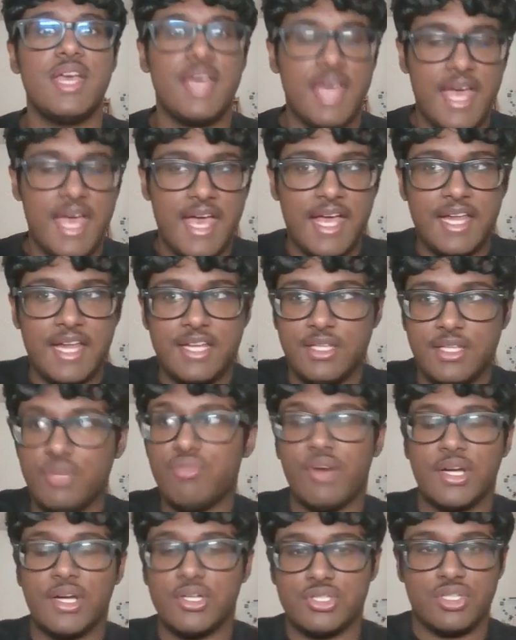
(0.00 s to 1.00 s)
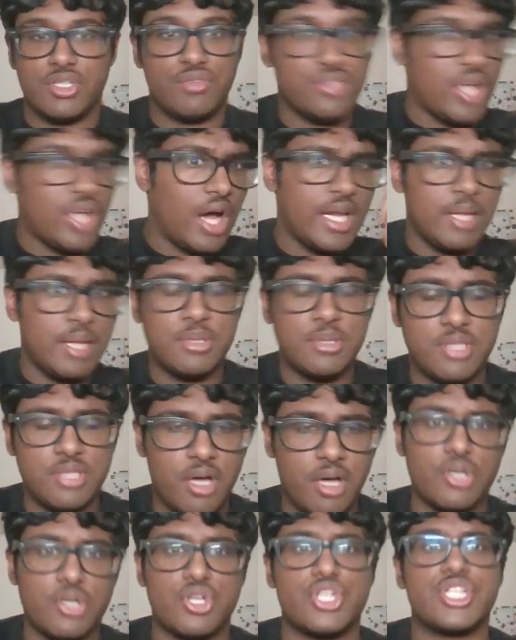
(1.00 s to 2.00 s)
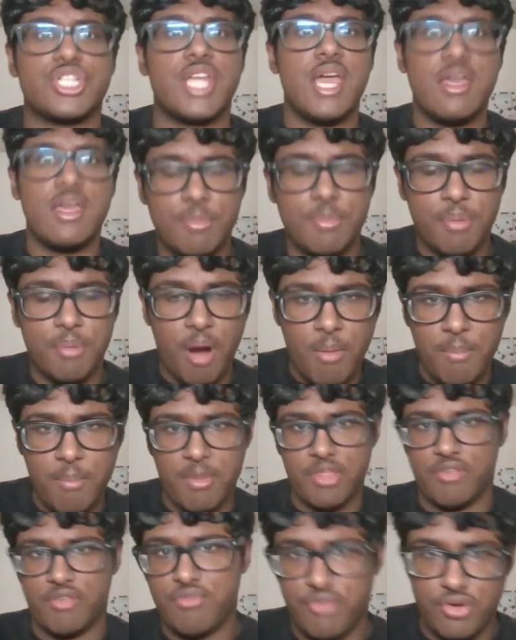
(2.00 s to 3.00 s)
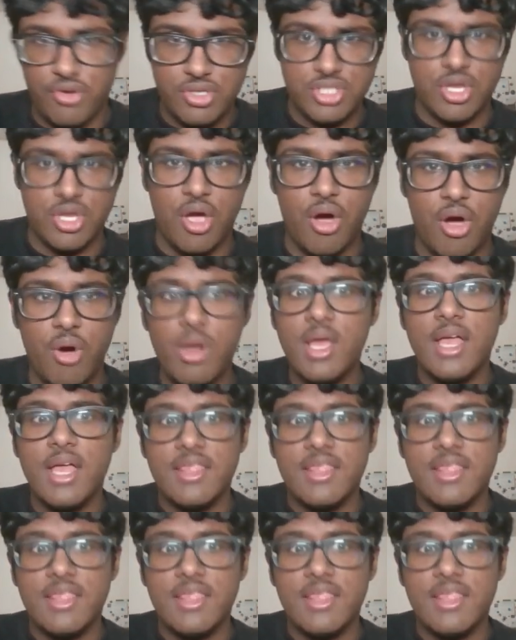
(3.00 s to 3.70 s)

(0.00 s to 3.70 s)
and you find yourself not able to understand the problem on the first go.